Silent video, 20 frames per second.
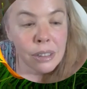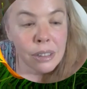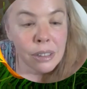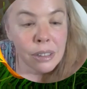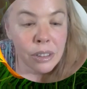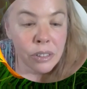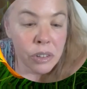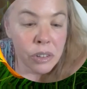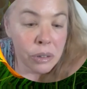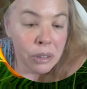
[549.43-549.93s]

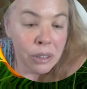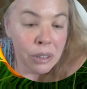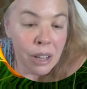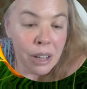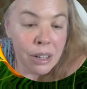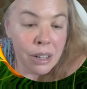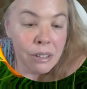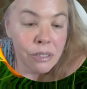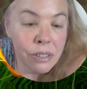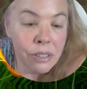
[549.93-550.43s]
Is there a lot
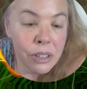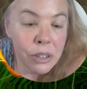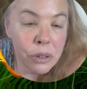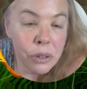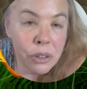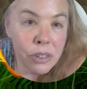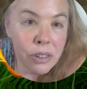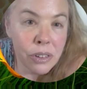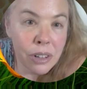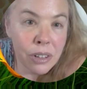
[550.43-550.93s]
of
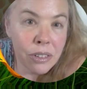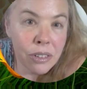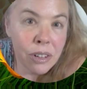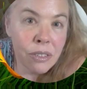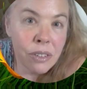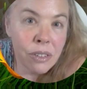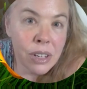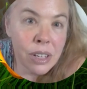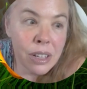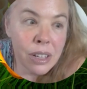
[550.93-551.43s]
entrance
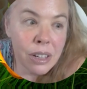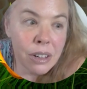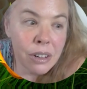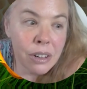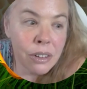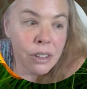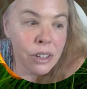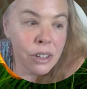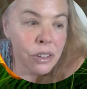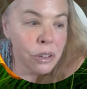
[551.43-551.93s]
activity? Are
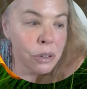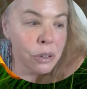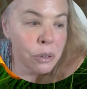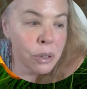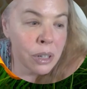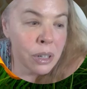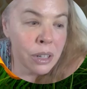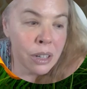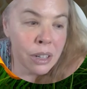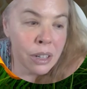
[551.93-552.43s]
they
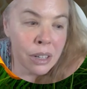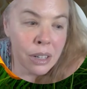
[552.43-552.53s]
doing